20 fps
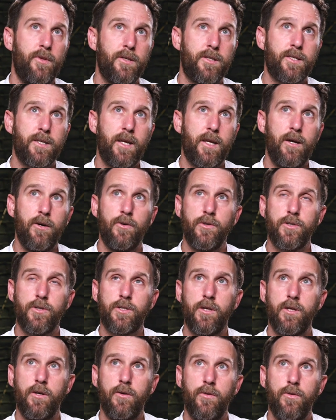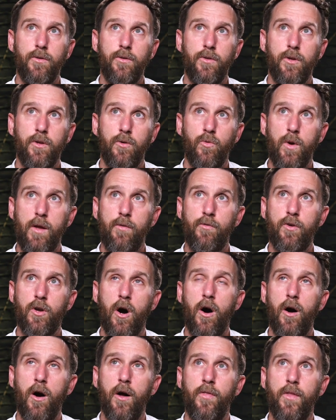the skills that that we've
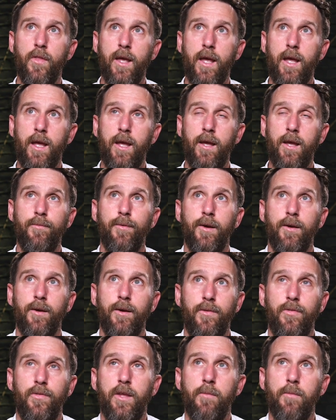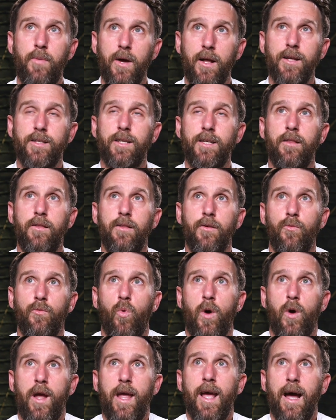got and the the ability that
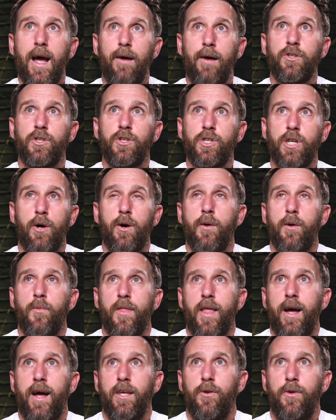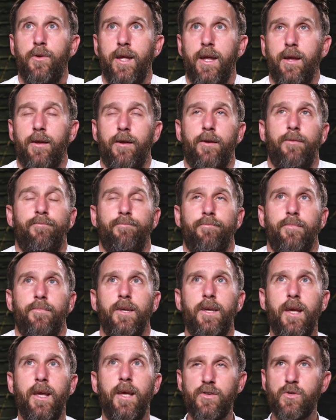we have to show up with our unique
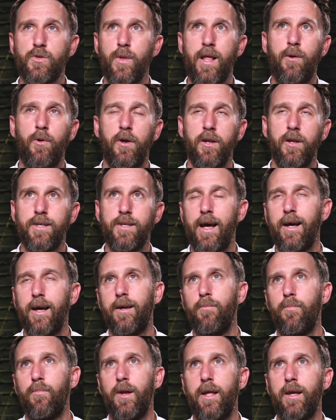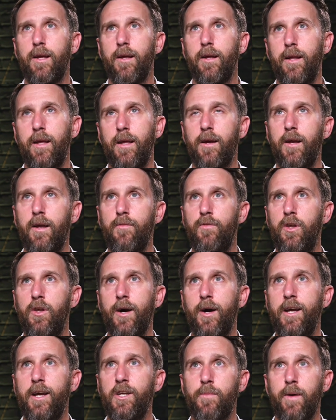gifts without wanting to get completely kind of
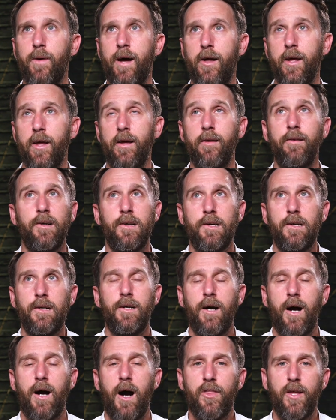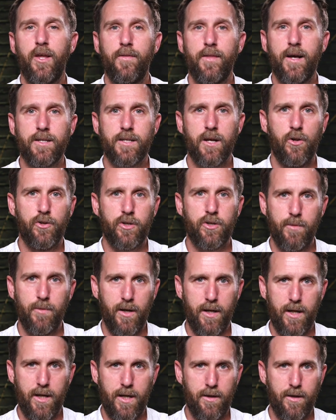new age about it. I think that's
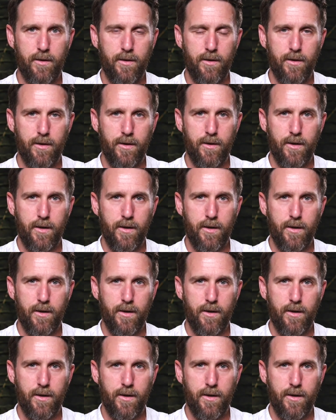ultimately